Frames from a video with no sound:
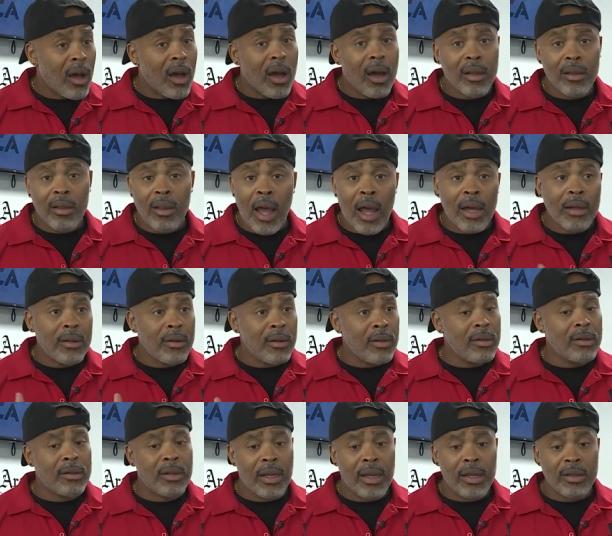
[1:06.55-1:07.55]
A lot of
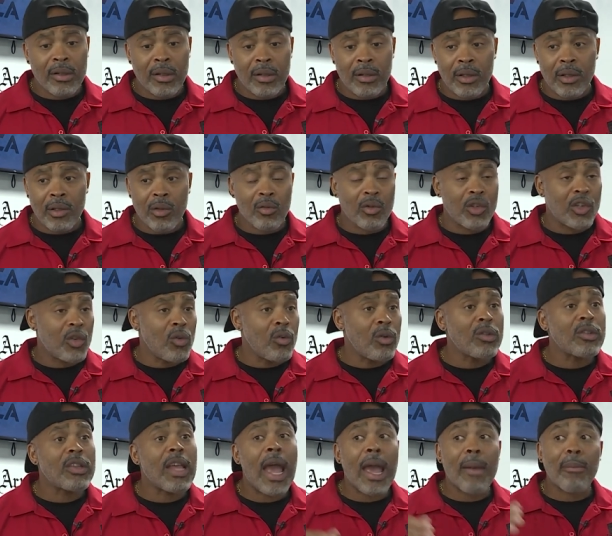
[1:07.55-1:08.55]
these incidental
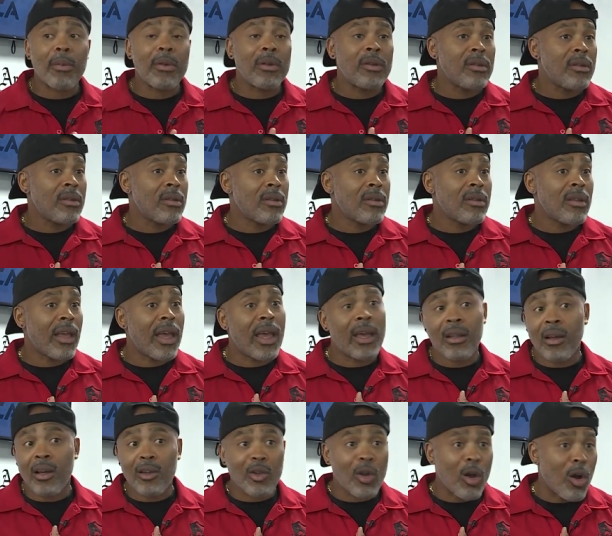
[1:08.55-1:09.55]
shootings happen at other